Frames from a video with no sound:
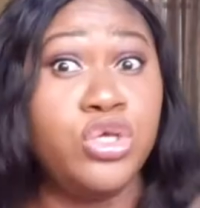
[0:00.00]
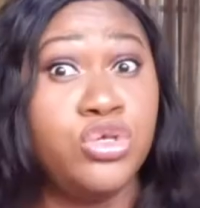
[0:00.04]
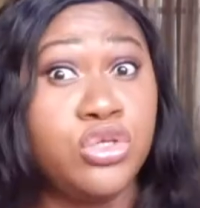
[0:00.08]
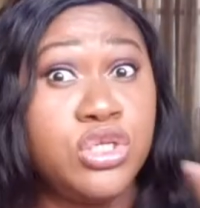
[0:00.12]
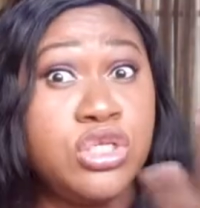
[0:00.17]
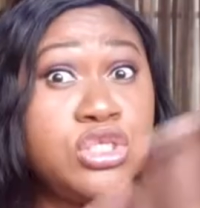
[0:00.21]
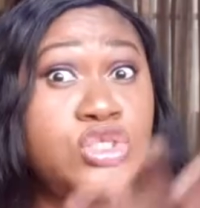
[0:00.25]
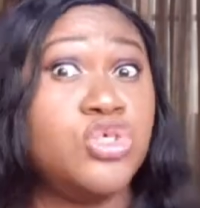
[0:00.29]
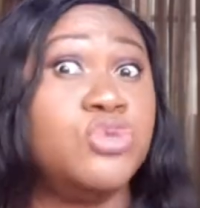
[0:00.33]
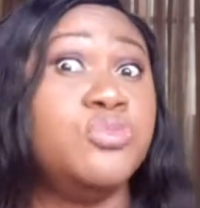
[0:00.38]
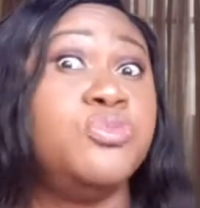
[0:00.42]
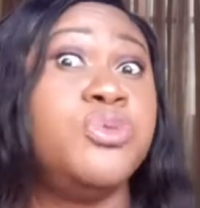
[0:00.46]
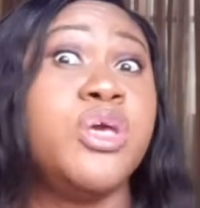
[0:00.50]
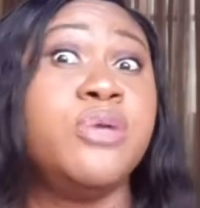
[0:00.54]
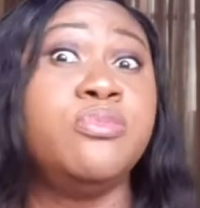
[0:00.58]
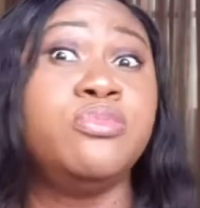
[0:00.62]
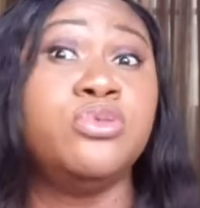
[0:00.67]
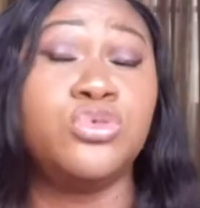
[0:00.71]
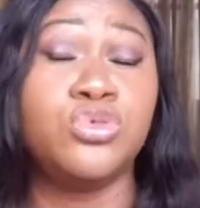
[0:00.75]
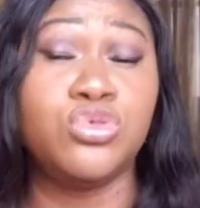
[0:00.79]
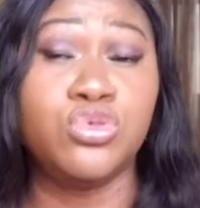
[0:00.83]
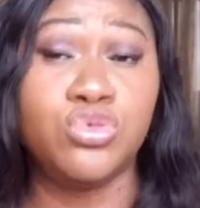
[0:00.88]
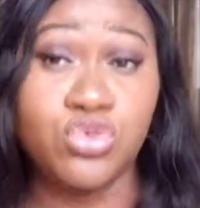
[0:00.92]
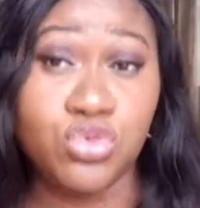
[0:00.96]
You need to be able
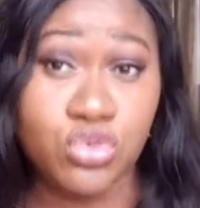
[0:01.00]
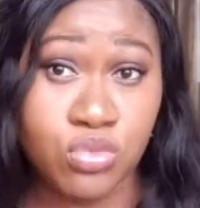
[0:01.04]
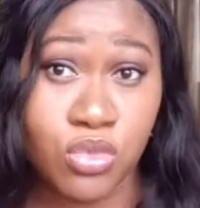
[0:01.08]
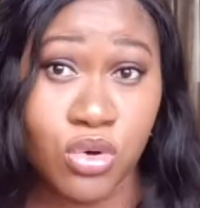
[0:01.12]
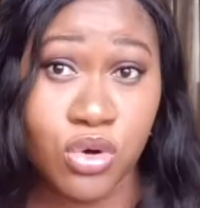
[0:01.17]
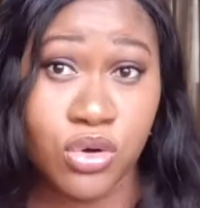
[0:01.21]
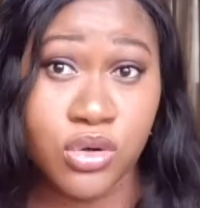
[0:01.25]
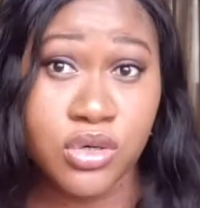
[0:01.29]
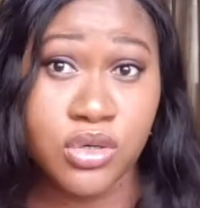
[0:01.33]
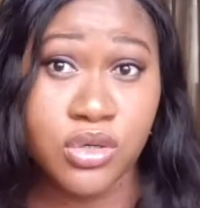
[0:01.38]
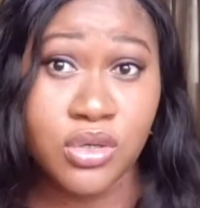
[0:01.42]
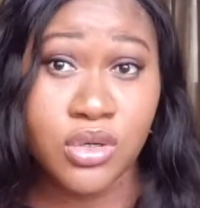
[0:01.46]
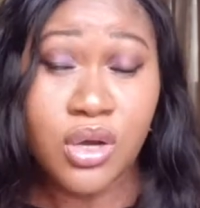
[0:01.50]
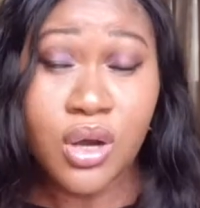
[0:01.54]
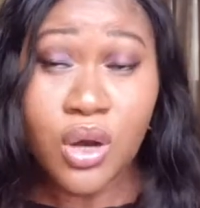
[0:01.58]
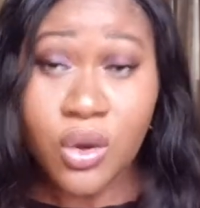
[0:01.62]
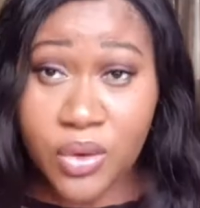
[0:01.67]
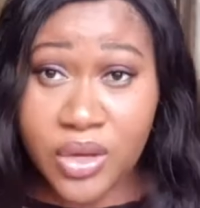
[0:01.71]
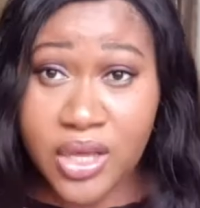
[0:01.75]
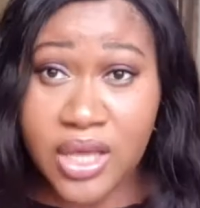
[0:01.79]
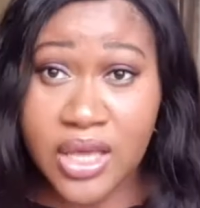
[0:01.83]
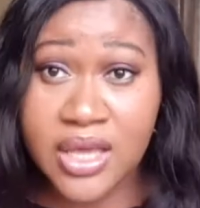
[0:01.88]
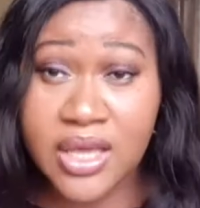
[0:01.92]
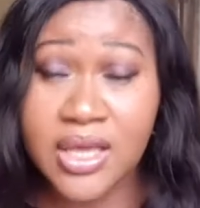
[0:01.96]
to do more.
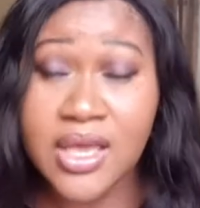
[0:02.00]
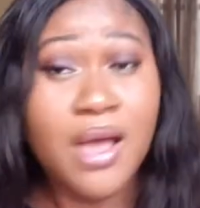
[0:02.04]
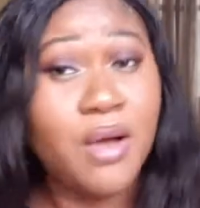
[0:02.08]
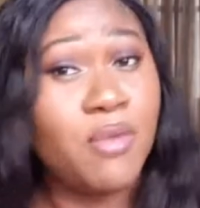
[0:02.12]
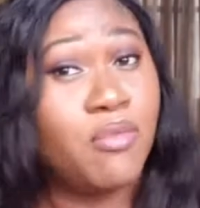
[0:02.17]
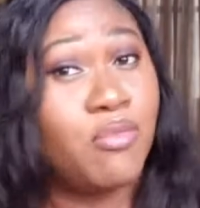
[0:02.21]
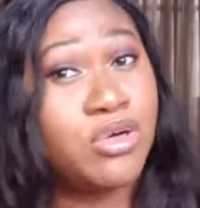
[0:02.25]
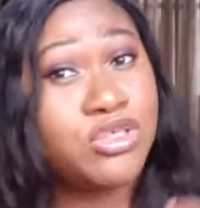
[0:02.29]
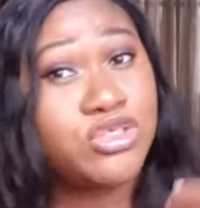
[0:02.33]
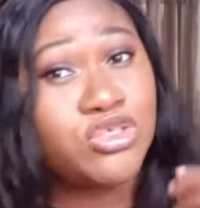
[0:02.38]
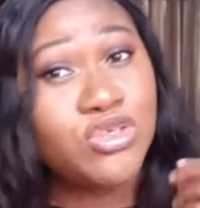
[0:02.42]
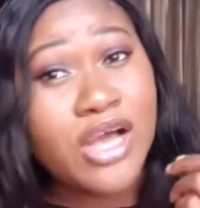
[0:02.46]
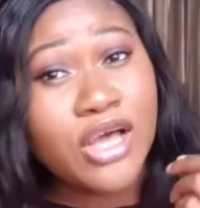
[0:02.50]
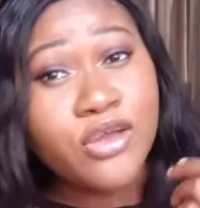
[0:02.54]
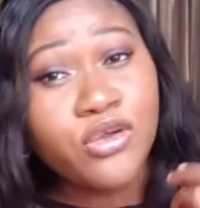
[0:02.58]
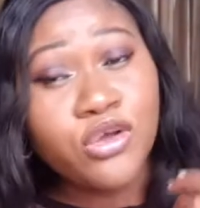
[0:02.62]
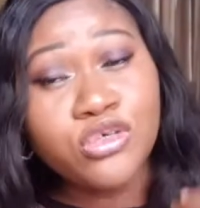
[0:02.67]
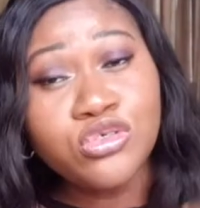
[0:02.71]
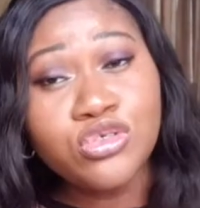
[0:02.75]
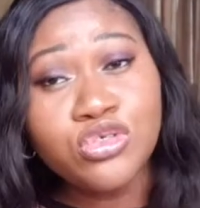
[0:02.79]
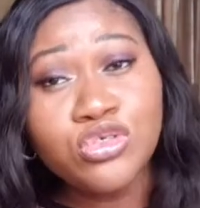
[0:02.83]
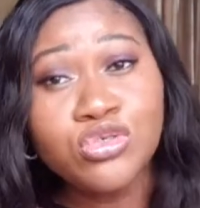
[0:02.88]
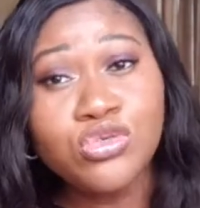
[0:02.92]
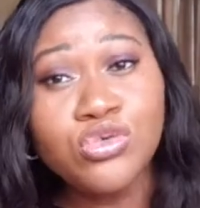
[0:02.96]
Okay? But you
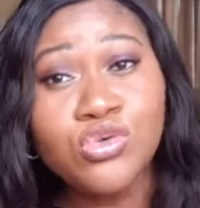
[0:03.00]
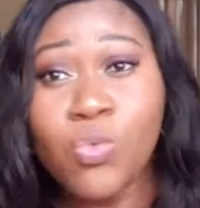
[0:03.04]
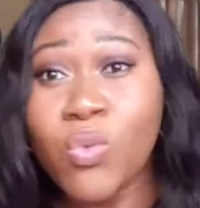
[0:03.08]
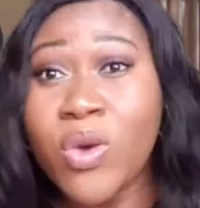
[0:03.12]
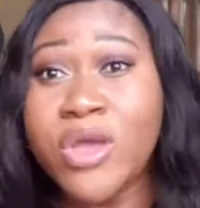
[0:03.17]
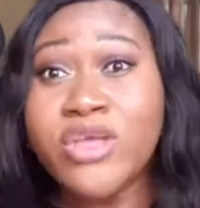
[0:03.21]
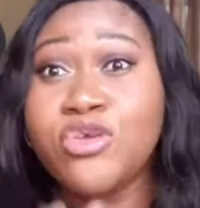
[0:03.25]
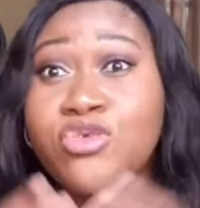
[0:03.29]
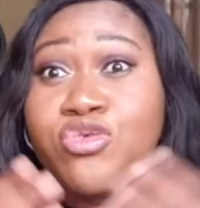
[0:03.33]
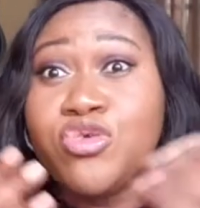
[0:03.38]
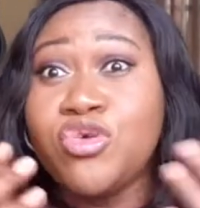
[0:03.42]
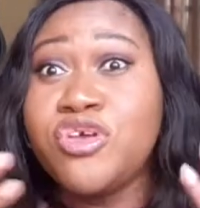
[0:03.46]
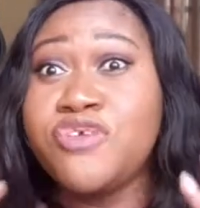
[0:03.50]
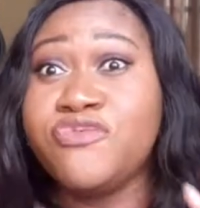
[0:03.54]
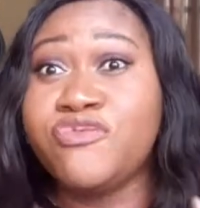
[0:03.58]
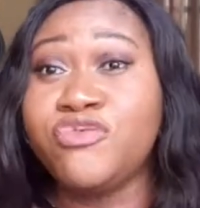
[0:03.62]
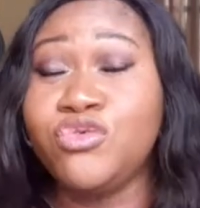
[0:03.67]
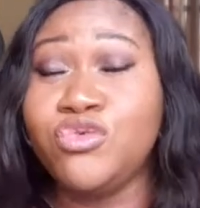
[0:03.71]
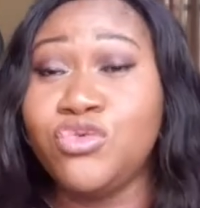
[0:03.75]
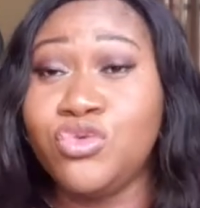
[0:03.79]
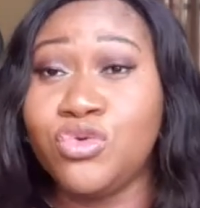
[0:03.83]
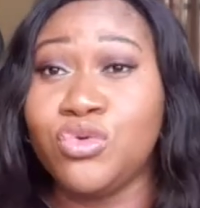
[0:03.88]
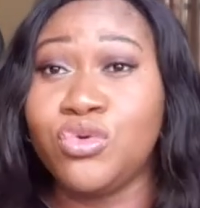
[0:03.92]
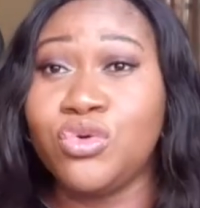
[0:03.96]
cannot do when you don't
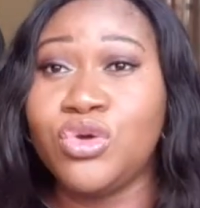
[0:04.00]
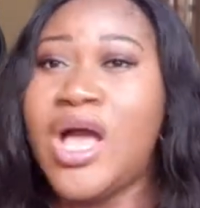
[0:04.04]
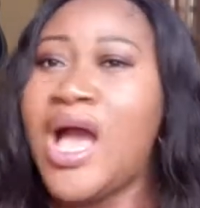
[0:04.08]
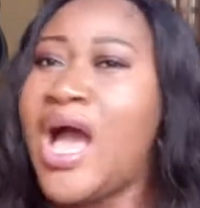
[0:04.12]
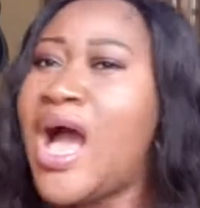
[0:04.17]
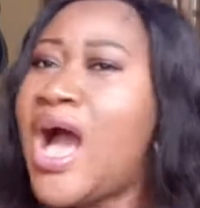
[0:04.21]
even know.